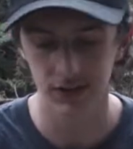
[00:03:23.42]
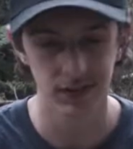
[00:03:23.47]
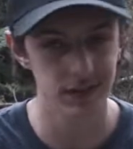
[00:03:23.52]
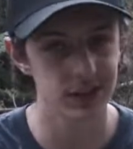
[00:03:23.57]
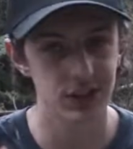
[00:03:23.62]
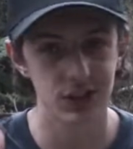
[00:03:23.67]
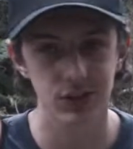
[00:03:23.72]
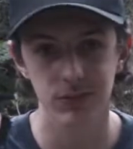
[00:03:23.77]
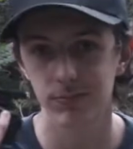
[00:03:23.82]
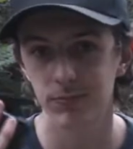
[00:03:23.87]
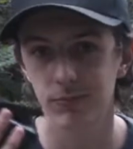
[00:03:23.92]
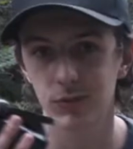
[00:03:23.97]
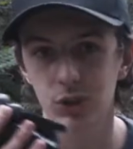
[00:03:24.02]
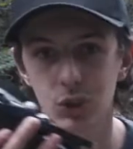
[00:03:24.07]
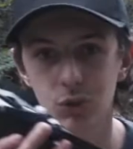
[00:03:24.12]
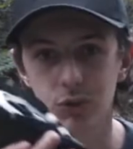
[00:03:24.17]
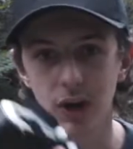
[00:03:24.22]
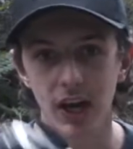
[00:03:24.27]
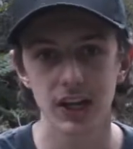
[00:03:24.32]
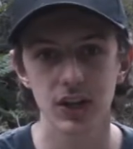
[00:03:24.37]
It's
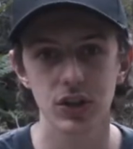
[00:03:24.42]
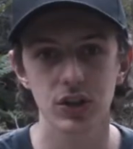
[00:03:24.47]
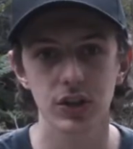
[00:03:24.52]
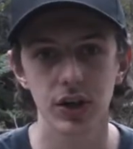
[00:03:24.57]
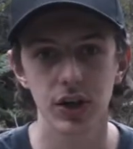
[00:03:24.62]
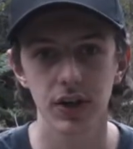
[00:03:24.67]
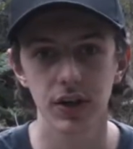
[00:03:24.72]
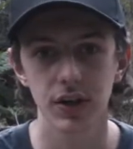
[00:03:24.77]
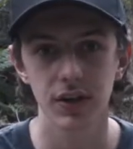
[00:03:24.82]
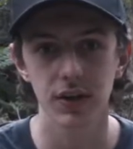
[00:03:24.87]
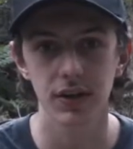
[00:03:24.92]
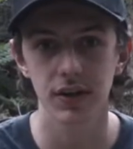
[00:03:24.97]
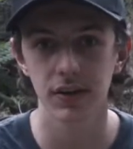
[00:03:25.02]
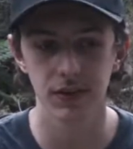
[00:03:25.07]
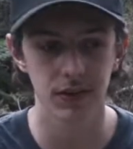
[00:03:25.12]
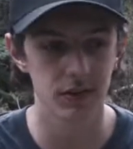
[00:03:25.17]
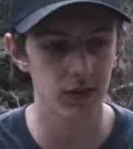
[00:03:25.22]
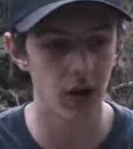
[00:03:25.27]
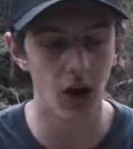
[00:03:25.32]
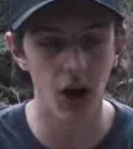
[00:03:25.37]
great drone,
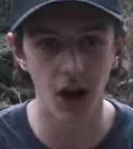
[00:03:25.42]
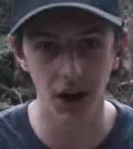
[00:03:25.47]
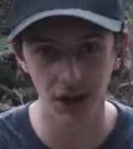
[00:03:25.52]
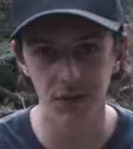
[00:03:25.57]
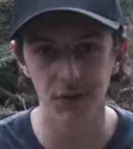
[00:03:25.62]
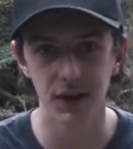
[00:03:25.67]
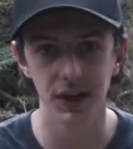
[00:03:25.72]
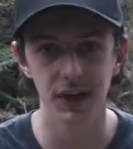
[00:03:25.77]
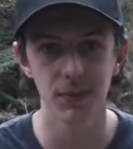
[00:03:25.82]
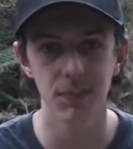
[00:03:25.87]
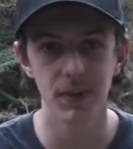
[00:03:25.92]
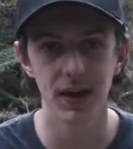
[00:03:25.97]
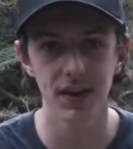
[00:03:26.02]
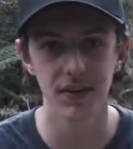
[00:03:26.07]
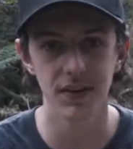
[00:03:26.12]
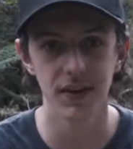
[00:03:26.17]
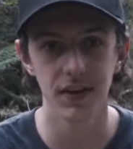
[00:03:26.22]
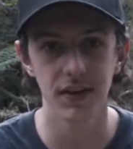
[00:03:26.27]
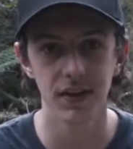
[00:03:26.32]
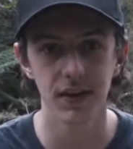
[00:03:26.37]
highly
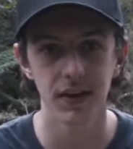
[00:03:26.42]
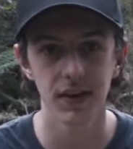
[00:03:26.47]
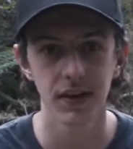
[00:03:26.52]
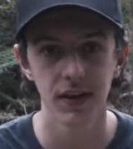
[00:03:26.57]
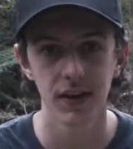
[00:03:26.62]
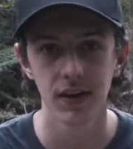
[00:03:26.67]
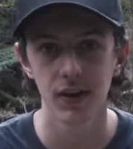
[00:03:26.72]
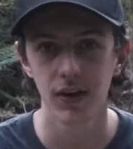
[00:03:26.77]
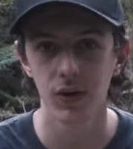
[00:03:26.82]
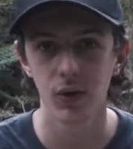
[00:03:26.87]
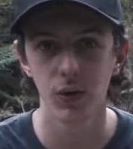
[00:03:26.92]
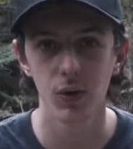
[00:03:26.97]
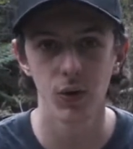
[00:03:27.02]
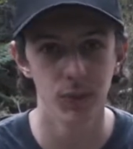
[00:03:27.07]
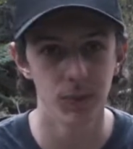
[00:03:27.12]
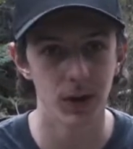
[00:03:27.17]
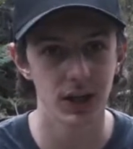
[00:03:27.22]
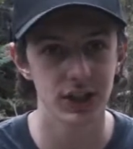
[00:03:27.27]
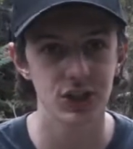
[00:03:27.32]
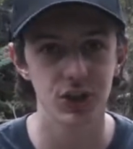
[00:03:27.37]
recommend it. All
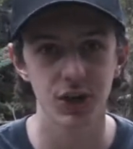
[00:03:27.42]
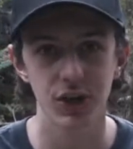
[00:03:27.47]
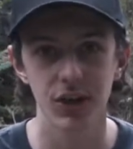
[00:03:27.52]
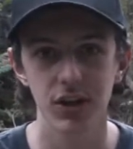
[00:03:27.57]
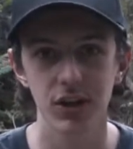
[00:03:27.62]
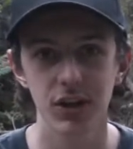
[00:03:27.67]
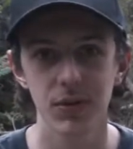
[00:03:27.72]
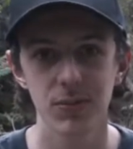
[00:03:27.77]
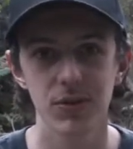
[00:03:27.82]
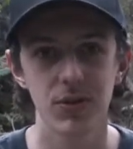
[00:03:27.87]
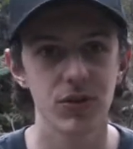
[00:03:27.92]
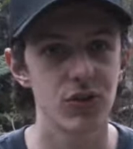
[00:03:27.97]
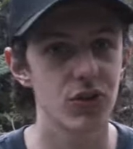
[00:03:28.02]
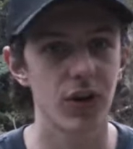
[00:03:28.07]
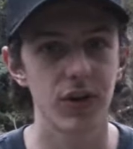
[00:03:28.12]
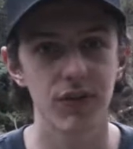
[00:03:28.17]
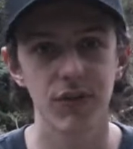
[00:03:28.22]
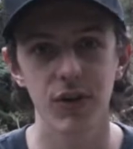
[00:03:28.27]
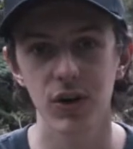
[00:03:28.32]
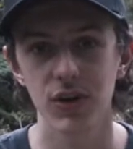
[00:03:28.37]
my drone clips and
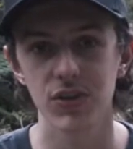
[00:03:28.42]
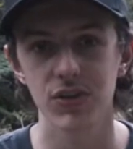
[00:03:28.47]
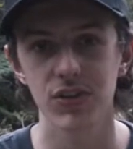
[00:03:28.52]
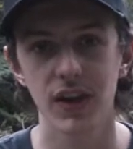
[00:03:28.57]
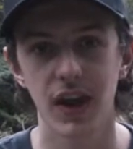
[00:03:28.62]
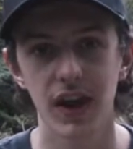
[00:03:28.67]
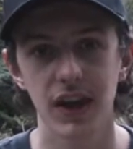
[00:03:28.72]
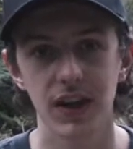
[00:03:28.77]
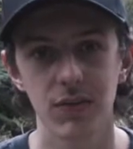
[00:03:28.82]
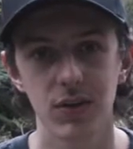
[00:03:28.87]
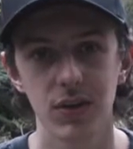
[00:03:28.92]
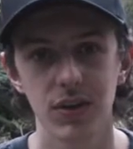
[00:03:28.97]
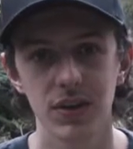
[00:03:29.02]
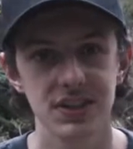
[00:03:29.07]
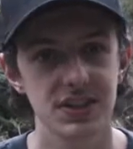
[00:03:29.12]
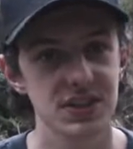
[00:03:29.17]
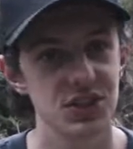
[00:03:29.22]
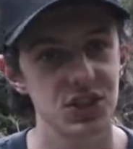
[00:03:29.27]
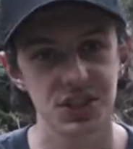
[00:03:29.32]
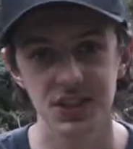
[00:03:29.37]
drone photos are taken with
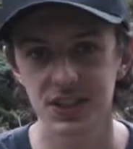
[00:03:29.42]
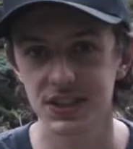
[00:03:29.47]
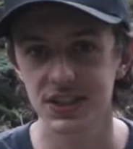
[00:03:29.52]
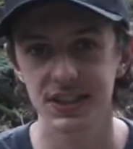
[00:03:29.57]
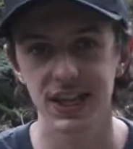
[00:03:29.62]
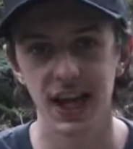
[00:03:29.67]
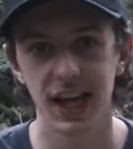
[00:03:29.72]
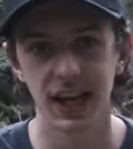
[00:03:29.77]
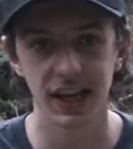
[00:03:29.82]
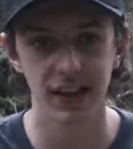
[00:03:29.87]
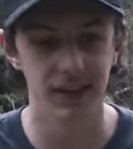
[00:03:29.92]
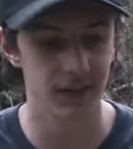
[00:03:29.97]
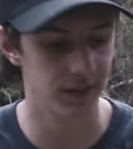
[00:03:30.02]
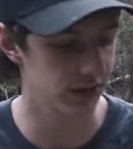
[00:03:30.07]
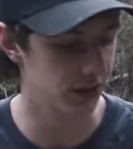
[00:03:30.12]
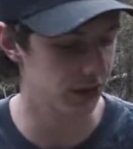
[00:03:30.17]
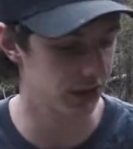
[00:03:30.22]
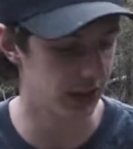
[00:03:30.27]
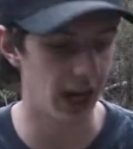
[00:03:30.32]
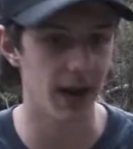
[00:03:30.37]
this. It's just an insane
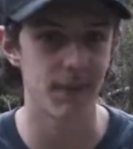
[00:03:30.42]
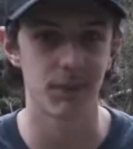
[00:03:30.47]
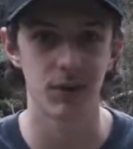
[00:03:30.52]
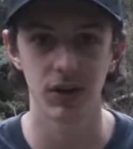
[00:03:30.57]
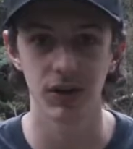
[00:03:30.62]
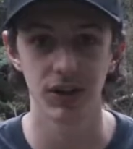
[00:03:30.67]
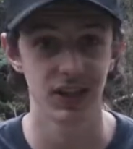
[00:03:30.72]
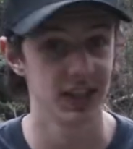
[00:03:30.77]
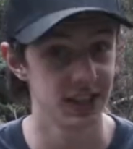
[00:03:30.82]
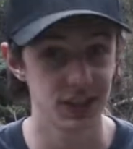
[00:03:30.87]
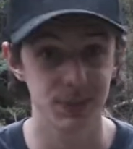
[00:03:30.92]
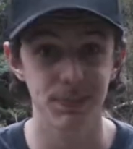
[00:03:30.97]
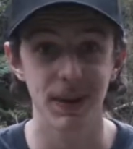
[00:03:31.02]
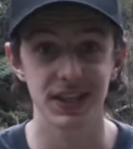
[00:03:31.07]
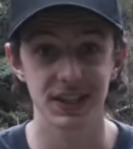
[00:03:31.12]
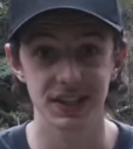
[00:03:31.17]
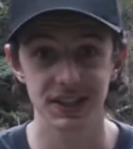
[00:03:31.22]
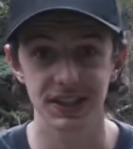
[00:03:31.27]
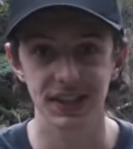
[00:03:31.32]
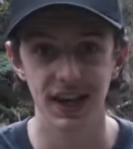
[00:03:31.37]
camera. It is
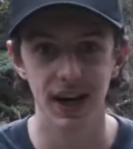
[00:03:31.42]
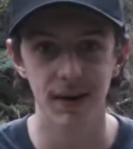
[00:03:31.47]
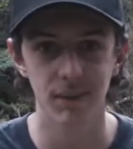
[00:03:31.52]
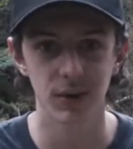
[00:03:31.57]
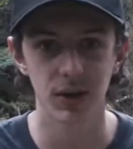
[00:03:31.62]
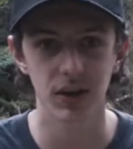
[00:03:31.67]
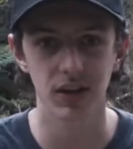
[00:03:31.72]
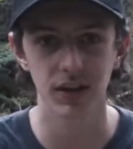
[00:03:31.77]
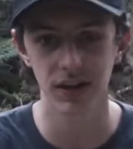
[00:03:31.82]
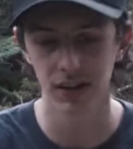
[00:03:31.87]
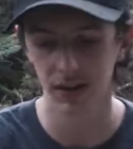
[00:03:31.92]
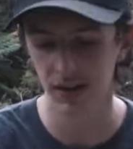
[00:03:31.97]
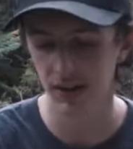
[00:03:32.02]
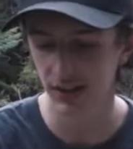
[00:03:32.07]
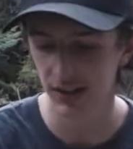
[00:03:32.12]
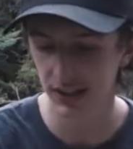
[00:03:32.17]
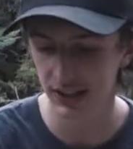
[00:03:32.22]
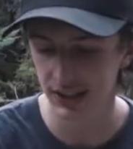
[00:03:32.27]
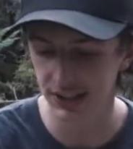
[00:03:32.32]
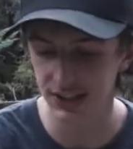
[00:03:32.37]
basically a camera.
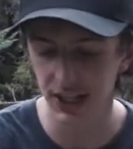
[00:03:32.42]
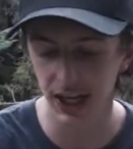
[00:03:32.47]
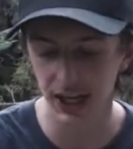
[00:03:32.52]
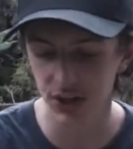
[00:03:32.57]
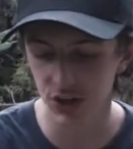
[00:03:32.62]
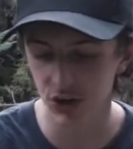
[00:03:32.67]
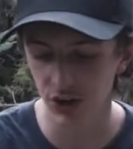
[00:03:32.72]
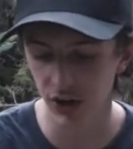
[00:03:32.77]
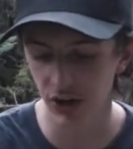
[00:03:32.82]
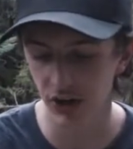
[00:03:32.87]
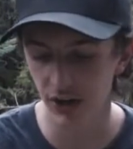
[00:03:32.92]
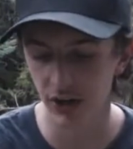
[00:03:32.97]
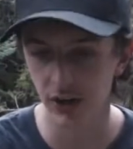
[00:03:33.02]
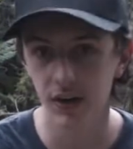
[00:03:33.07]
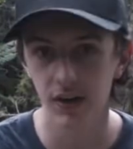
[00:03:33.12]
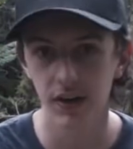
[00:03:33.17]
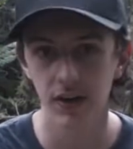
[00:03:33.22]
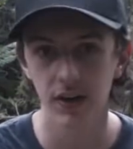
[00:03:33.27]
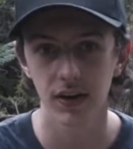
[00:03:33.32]
Insane drone.